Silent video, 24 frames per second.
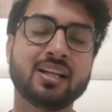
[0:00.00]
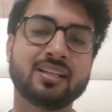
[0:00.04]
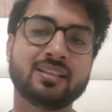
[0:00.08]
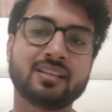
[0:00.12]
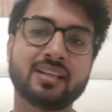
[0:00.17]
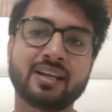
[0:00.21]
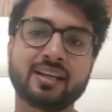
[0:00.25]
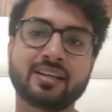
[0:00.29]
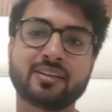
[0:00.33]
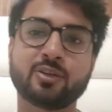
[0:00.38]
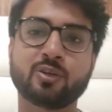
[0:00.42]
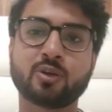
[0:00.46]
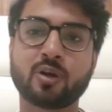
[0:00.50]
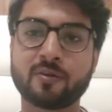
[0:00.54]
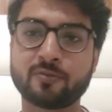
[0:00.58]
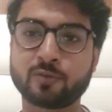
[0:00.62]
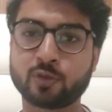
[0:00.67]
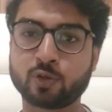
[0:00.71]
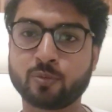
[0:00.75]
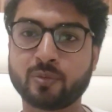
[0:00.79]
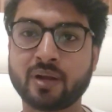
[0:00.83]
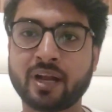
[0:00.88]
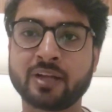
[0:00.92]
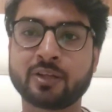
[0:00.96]
Like you have
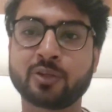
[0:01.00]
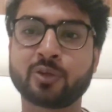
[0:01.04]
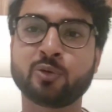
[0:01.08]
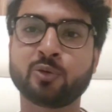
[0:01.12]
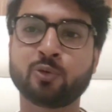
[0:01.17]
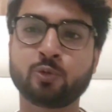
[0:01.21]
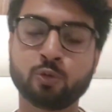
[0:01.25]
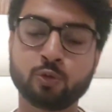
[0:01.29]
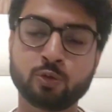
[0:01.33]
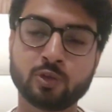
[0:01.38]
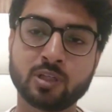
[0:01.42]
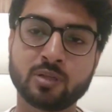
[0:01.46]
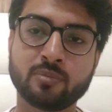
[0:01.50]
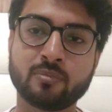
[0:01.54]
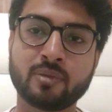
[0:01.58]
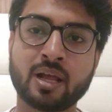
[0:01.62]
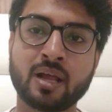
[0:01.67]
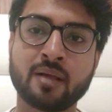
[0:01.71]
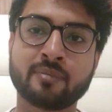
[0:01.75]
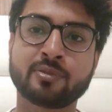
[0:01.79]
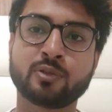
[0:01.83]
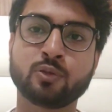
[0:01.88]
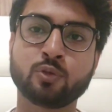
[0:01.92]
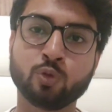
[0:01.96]
Zomato, Google
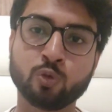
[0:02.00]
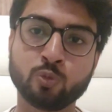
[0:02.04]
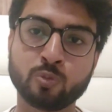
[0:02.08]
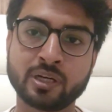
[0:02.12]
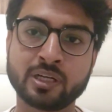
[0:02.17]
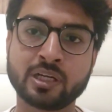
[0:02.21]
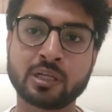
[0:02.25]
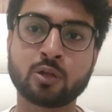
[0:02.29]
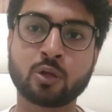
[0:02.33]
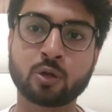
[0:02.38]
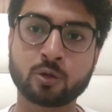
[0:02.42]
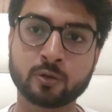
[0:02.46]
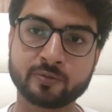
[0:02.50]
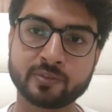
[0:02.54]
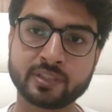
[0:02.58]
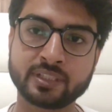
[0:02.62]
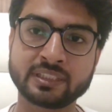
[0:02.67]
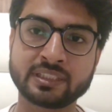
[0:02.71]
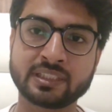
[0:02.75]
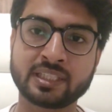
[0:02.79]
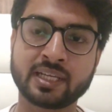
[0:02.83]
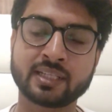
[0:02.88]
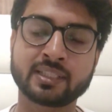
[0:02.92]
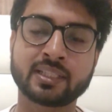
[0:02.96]
Maps, Uber, a lot of
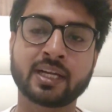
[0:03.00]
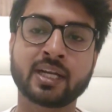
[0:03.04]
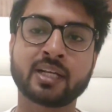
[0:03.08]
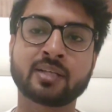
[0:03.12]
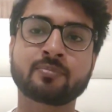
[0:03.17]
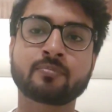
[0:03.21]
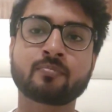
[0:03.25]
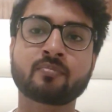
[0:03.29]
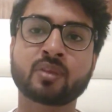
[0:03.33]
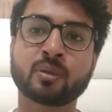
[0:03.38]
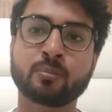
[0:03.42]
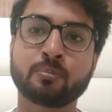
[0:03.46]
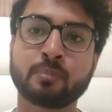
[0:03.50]
things like that.